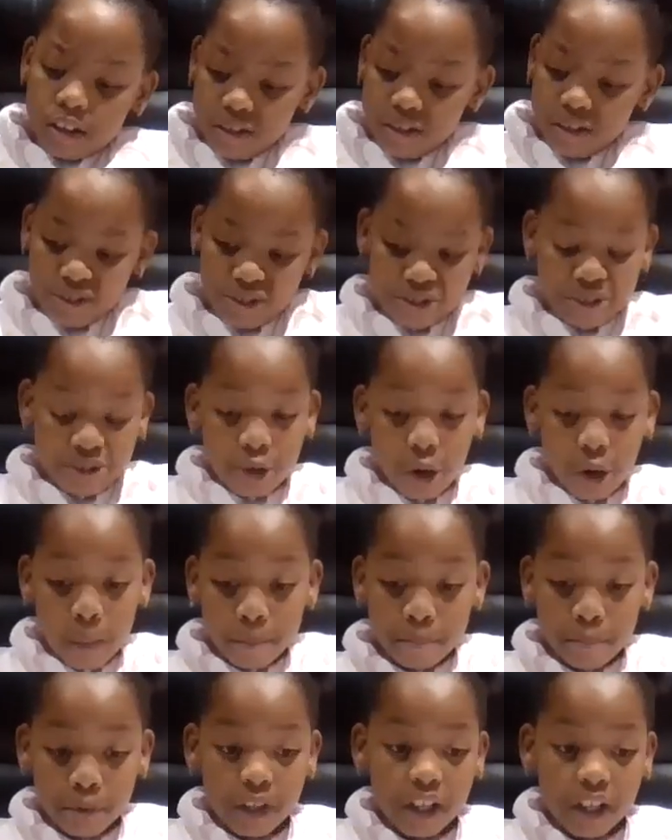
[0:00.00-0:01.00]
stop
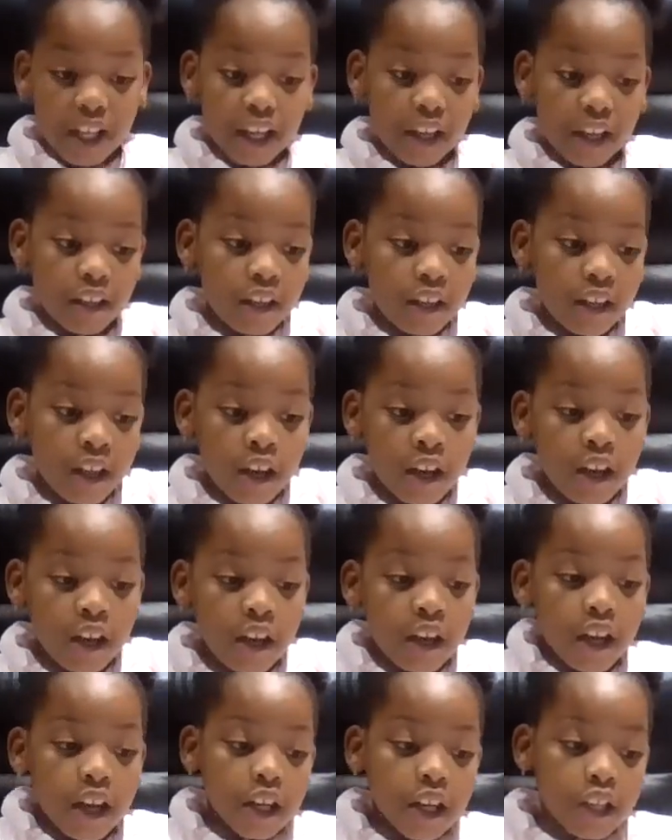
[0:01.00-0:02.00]
bullying.
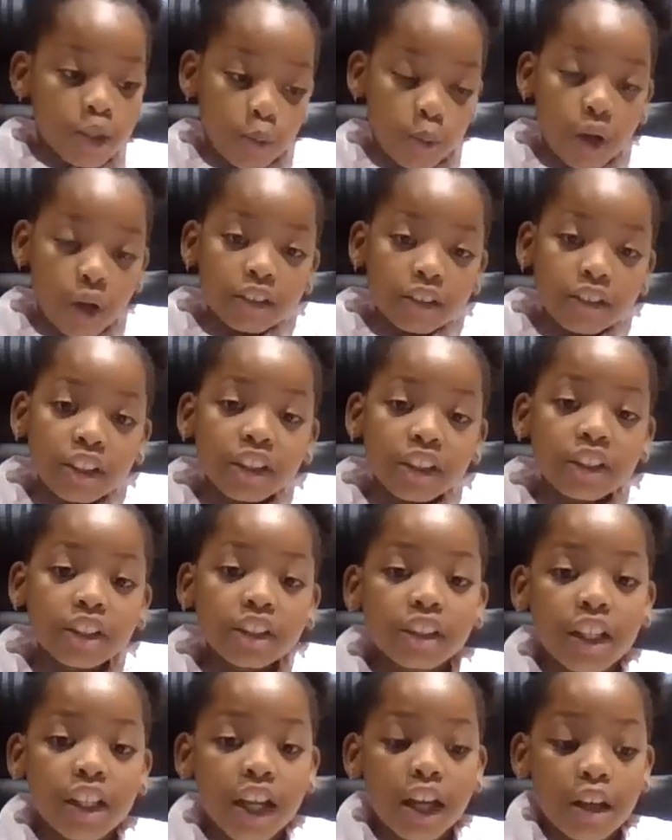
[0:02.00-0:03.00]
Is what
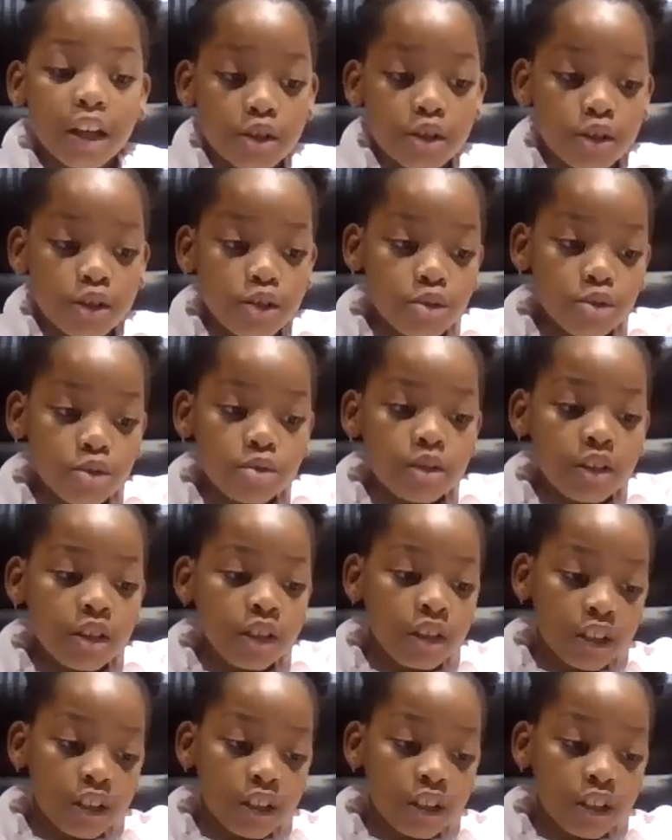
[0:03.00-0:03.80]
teachers can do